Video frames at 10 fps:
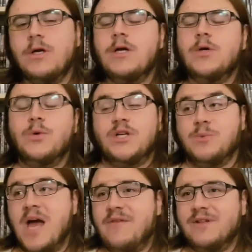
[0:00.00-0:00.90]
role,
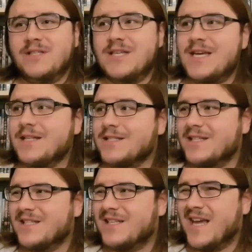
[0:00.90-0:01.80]
which we haven't
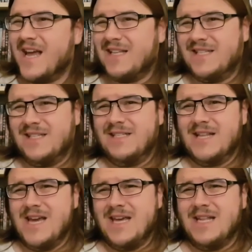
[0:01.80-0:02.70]
seen since, I
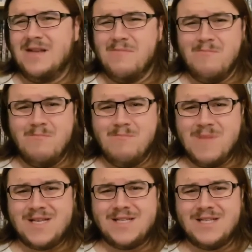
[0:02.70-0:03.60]
guess, like
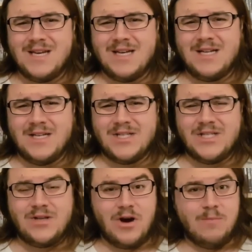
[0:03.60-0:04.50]
Domestic
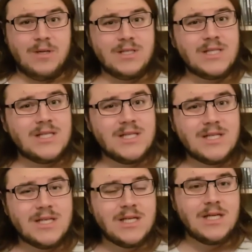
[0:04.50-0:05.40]

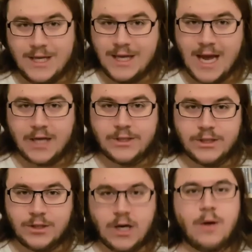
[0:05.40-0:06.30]
Disturbance. He
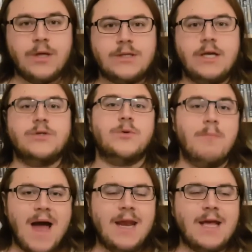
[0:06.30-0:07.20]
did actually start out
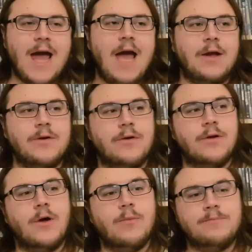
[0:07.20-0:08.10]
as a dramatic
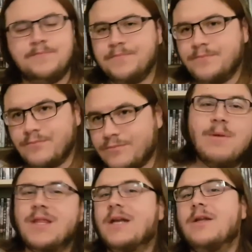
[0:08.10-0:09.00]
actor, you know.
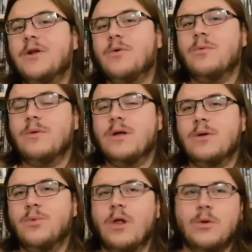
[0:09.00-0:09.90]
But then, you
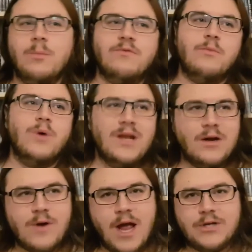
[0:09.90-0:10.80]
know, we all know
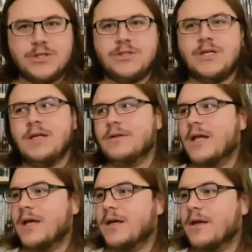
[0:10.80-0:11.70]
him from Wedding
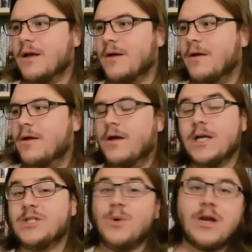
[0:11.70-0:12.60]
Crashers and like
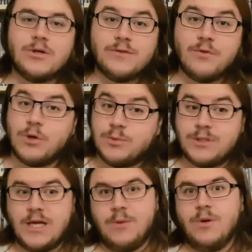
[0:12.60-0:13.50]
uh, uh
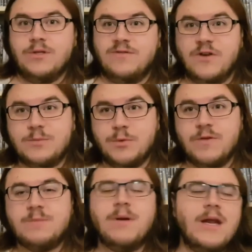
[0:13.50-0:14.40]
Swingers, of course, was like one of
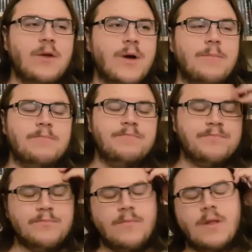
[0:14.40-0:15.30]
his first movies. But
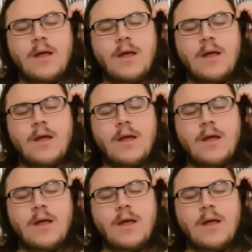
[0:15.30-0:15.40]
anyway